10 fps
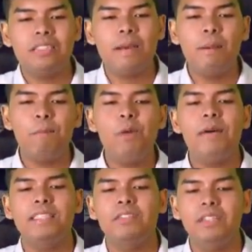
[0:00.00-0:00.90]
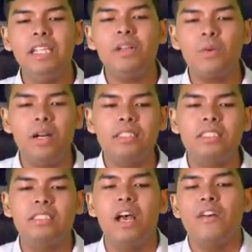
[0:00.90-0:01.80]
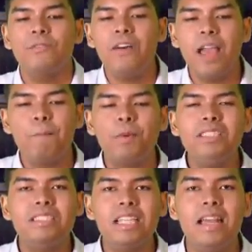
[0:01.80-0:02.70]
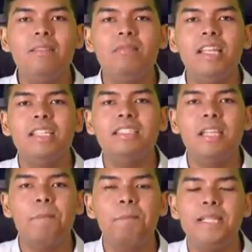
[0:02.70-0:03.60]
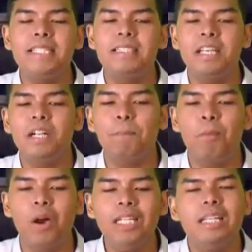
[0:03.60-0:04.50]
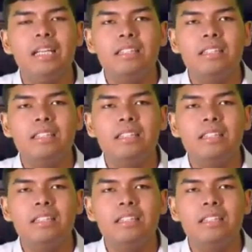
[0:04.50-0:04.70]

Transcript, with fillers: Tama po ba? So equals five percent, that is simply zero point